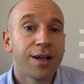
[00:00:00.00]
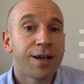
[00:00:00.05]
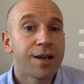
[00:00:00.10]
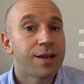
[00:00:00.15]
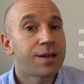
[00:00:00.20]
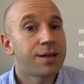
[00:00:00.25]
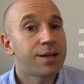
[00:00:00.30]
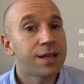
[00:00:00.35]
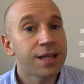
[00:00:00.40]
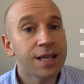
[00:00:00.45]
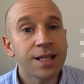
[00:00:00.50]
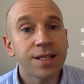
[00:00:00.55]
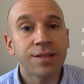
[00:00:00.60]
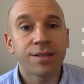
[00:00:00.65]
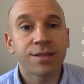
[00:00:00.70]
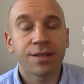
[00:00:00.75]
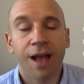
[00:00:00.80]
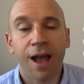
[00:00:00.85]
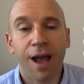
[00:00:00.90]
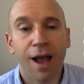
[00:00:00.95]
needs
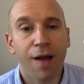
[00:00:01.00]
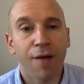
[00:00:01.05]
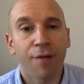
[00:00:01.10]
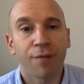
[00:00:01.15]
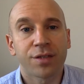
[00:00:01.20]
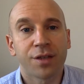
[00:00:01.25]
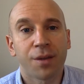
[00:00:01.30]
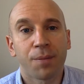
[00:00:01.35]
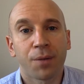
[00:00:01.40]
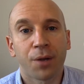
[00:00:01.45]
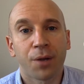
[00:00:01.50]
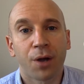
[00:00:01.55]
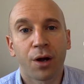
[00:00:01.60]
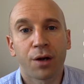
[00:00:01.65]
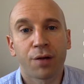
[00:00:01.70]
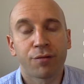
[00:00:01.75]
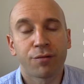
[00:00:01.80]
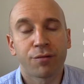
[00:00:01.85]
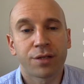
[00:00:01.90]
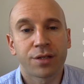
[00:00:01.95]
to have some kind
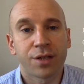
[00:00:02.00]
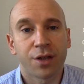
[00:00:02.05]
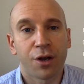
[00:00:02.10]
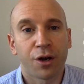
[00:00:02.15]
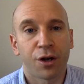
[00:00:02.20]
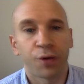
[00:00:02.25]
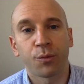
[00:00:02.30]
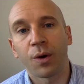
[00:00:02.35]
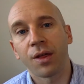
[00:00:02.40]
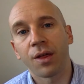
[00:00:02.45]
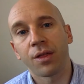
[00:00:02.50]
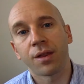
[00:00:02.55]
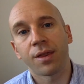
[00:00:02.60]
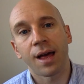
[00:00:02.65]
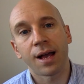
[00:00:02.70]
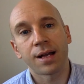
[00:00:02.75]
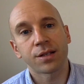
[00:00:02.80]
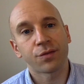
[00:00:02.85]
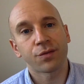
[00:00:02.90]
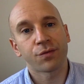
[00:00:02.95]
of return, whether
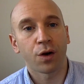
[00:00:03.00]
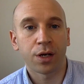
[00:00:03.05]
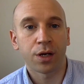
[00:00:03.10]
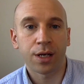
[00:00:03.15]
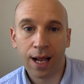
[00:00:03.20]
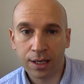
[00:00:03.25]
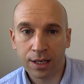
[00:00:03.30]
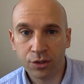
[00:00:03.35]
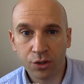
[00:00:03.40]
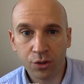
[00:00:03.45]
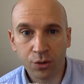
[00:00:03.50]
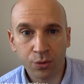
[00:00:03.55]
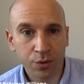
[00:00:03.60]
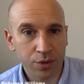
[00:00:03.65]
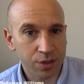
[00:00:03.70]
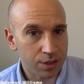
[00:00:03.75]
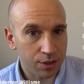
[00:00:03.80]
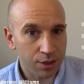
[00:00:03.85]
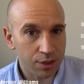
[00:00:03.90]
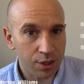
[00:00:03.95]
that's financial
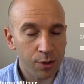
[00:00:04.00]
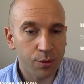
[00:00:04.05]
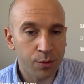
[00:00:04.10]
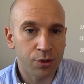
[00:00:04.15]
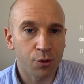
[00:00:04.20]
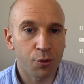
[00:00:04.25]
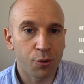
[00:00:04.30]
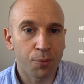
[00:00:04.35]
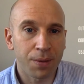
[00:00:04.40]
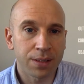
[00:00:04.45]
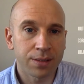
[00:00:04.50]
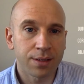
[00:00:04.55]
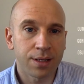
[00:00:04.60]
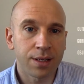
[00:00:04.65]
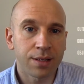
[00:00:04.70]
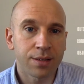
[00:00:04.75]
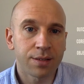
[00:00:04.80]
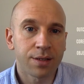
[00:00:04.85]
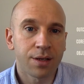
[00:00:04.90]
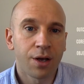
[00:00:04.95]
to you and your
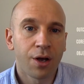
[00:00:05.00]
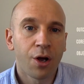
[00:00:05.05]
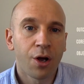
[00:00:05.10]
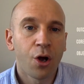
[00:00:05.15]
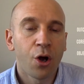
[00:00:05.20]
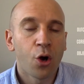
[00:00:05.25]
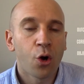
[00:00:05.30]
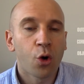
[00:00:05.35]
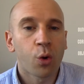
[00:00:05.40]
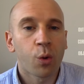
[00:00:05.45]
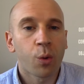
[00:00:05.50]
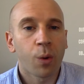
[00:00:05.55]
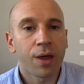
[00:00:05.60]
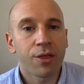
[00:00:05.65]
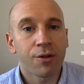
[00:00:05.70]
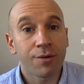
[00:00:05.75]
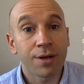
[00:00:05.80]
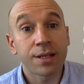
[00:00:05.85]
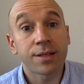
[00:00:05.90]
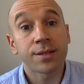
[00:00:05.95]
business, or
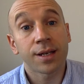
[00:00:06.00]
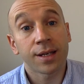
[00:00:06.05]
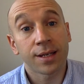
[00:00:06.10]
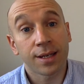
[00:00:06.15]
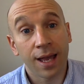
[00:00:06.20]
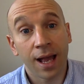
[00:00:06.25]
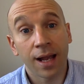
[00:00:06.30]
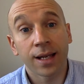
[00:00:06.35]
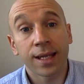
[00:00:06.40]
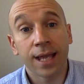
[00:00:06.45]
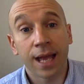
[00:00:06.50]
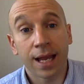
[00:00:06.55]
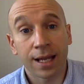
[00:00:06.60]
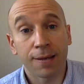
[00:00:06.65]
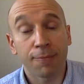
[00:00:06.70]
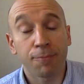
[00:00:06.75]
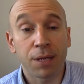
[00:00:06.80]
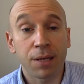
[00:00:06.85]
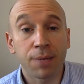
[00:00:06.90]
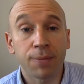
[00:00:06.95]
whether it's, again,
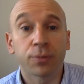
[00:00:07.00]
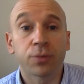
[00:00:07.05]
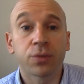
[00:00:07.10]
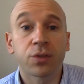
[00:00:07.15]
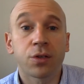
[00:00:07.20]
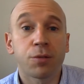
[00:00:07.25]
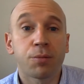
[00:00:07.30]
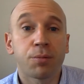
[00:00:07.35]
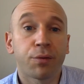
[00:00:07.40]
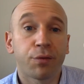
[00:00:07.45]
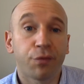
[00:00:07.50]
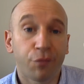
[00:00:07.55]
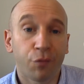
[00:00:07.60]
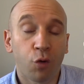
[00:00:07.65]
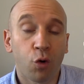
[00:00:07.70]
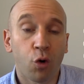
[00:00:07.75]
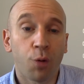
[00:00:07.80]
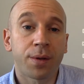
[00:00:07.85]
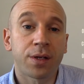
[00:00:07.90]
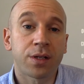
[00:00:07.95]
getting people to
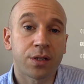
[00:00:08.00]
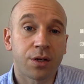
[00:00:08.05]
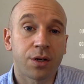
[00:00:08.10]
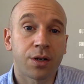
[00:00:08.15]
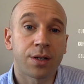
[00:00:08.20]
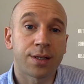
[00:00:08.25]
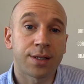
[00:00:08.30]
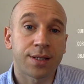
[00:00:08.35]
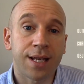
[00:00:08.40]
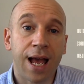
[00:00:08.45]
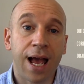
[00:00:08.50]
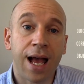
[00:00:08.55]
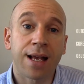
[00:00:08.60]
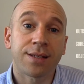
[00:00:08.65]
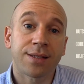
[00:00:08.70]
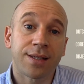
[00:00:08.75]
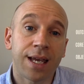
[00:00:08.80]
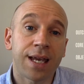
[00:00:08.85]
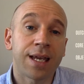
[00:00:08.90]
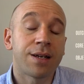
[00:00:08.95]
perform a certain
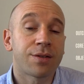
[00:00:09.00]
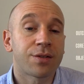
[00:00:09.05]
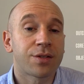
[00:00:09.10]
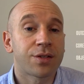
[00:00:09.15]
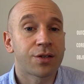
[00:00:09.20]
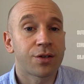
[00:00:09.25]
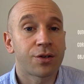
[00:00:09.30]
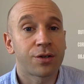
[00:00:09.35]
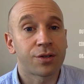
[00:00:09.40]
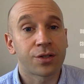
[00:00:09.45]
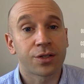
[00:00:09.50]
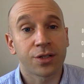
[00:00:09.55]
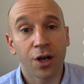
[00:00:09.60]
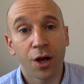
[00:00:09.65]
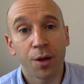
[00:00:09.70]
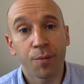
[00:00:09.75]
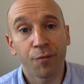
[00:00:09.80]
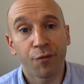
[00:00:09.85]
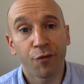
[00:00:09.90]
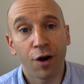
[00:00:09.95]
task in a certain
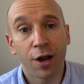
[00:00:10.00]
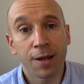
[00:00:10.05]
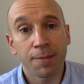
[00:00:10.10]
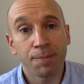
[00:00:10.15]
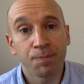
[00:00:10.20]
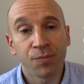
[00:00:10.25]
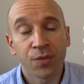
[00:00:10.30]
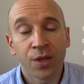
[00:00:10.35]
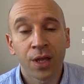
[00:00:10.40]
time frame.